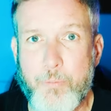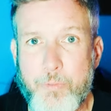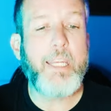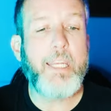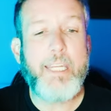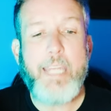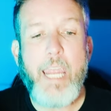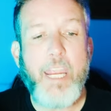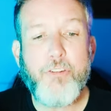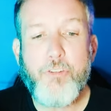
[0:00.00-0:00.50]
In
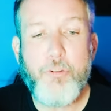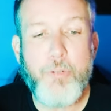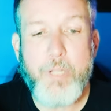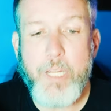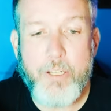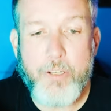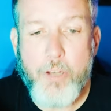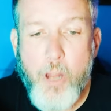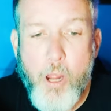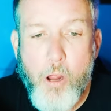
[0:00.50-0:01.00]
case you
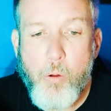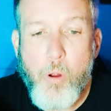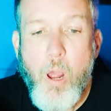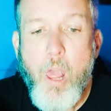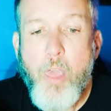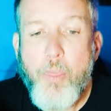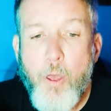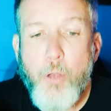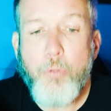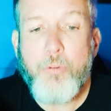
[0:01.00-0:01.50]
didn't know,
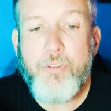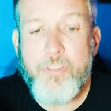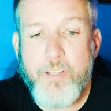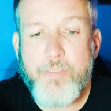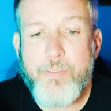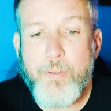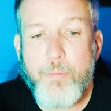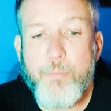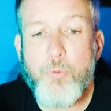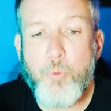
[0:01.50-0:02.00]
those
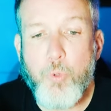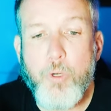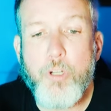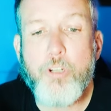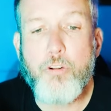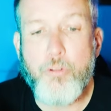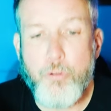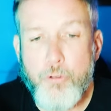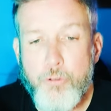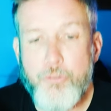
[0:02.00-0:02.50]
systems were
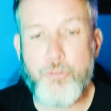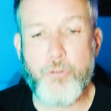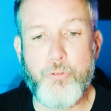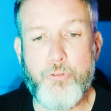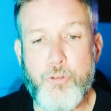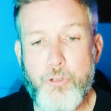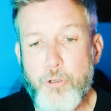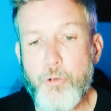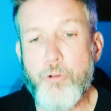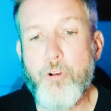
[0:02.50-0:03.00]
crucial
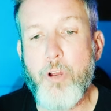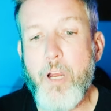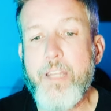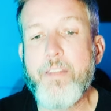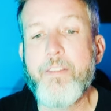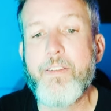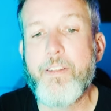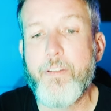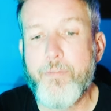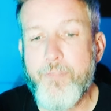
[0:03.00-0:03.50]
to
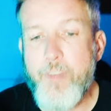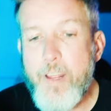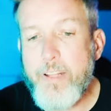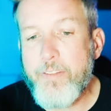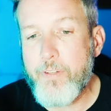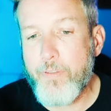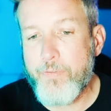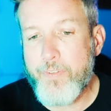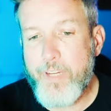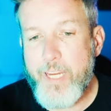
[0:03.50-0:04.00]
Ukraine's
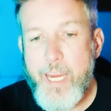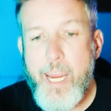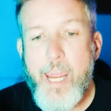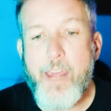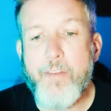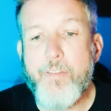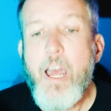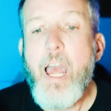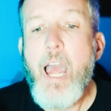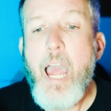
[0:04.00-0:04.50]
defense of
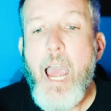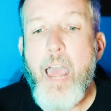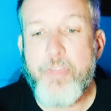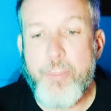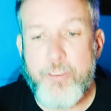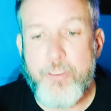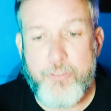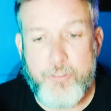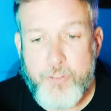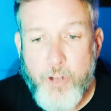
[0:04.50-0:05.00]
Kiev at
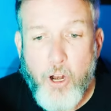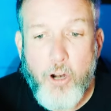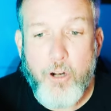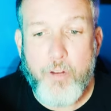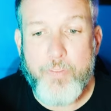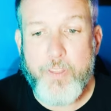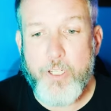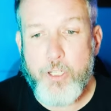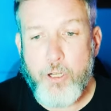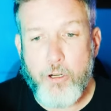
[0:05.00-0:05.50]
the start
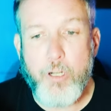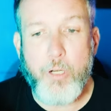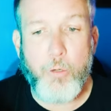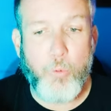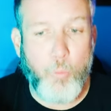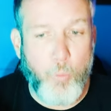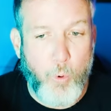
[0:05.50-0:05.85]
of the current